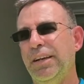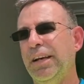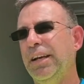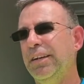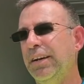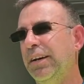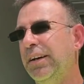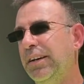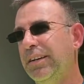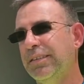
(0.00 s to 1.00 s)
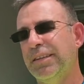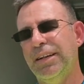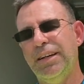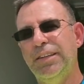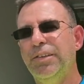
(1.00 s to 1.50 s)
And uh,
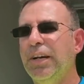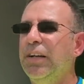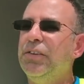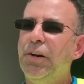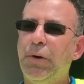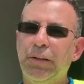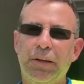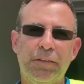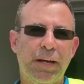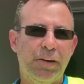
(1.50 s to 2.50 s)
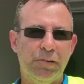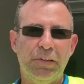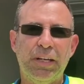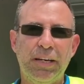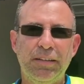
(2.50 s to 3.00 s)
God, you guys know I love that
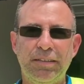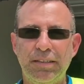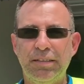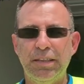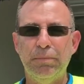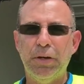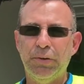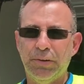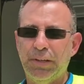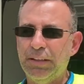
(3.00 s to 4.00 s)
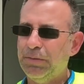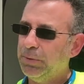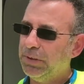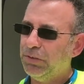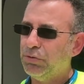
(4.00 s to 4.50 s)
190cc motor. That's
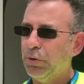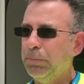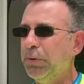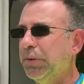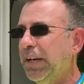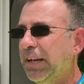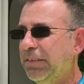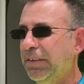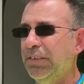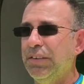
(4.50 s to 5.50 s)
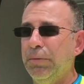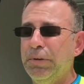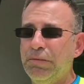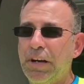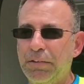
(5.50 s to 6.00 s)
what this Troy Bilt has and it's done
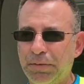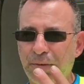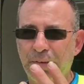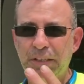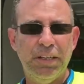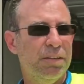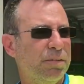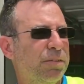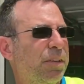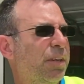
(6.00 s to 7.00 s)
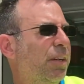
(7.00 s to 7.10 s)
me right for three years.